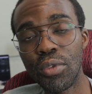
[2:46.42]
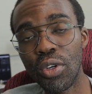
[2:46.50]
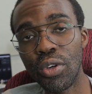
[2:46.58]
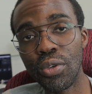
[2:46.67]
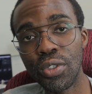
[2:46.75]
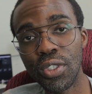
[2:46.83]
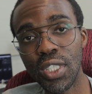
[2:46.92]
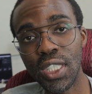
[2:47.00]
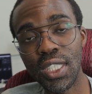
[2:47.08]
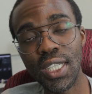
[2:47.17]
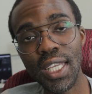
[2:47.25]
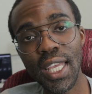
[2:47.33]
ordered
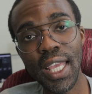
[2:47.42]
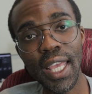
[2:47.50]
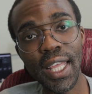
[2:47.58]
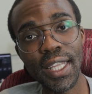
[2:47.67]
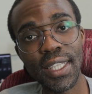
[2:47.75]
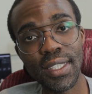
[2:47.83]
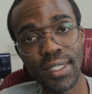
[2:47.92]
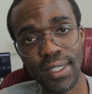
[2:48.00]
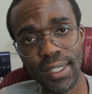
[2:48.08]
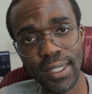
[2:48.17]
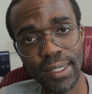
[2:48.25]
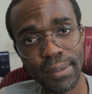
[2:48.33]
it and
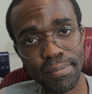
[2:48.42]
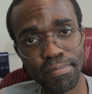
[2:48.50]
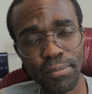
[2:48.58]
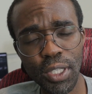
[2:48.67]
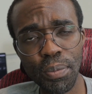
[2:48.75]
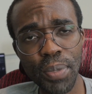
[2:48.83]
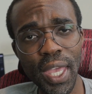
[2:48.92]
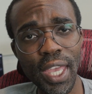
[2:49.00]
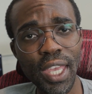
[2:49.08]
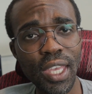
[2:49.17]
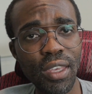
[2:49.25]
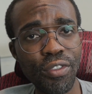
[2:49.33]
you
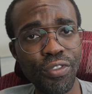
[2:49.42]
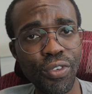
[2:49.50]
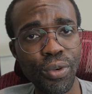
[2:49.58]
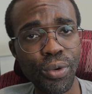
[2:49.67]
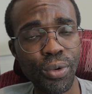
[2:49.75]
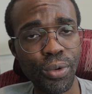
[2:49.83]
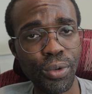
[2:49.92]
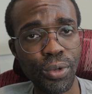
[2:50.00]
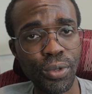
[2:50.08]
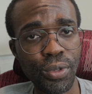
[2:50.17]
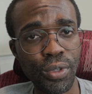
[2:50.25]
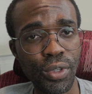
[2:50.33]
pay
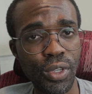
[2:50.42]
for